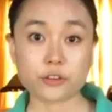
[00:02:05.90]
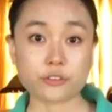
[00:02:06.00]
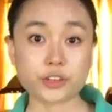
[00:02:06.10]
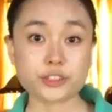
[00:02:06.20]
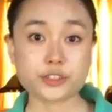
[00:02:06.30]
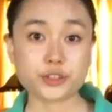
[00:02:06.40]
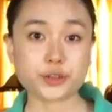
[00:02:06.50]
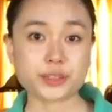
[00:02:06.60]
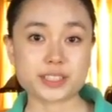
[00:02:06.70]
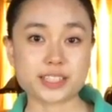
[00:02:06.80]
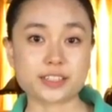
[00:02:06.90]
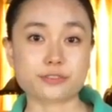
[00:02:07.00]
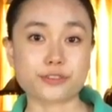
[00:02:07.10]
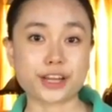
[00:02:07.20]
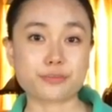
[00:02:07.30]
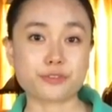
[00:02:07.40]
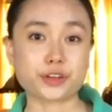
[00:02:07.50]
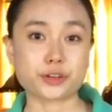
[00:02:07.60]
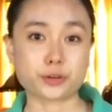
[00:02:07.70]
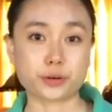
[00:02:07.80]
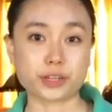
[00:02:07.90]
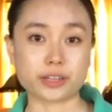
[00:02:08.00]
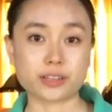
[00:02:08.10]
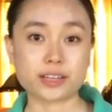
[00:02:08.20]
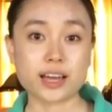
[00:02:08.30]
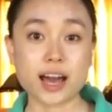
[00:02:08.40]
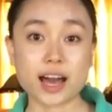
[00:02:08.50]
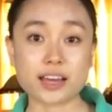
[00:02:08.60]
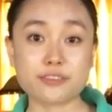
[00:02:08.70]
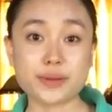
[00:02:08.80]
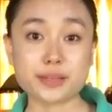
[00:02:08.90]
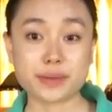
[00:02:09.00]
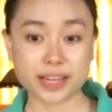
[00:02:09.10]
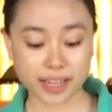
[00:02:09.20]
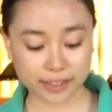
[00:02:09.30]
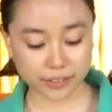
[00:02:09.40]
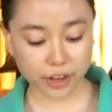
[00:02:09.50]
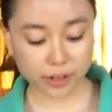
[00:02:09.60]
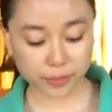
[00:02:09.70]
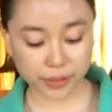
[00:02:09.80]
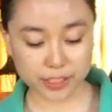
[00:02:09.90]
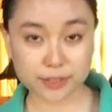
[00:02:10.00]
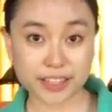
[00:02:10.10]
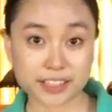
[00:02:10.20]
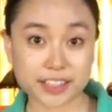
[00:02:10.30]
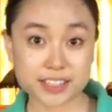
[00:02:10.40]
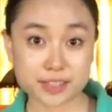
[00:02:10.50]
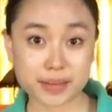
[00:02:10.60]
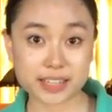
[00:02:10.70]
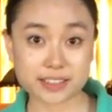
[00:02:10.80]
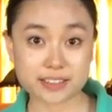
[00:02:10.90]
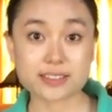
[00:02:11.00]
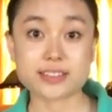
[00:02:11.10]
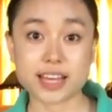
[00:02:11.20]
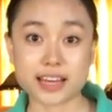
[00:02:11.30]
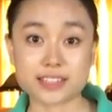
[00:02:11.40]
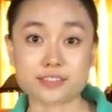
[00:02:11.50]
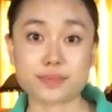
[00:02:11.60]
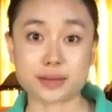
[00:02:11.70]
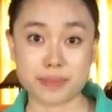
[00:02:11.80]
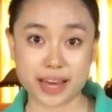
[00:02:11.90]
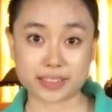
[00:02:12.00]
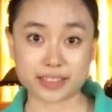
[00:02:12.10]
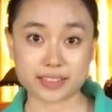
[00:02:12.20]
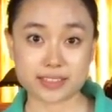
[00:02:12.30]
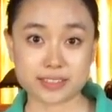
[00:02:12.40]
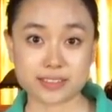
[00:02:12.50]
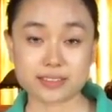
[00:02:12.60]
First, you're going to need a frame for your coil. I've made mine out of cardboard so I could customize it to the size of my magnets.